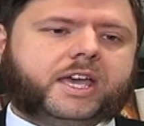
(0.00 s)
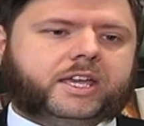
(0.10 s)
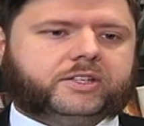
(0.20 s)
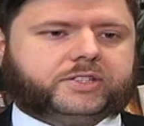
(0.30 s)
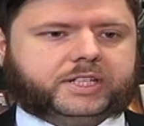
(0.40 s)

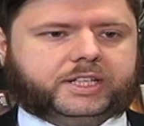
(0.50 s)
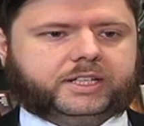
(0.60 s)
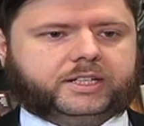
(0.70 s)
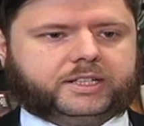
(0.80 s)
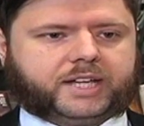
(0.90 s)
You
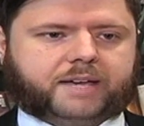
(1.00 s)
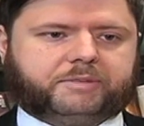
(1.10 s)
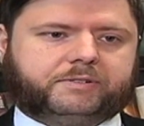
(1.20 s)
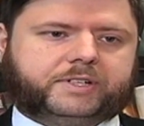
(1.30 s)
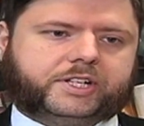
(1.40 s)
see
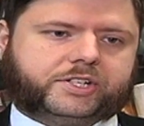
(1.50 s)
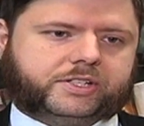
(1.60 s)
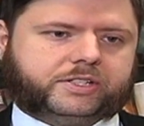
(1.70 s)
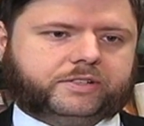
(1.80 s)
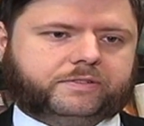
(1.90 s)
comic
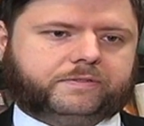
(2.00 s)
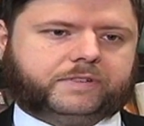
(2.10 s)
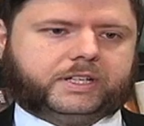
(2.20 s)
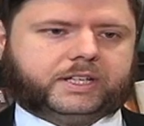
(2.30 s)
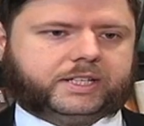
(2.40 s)
renditions of uh,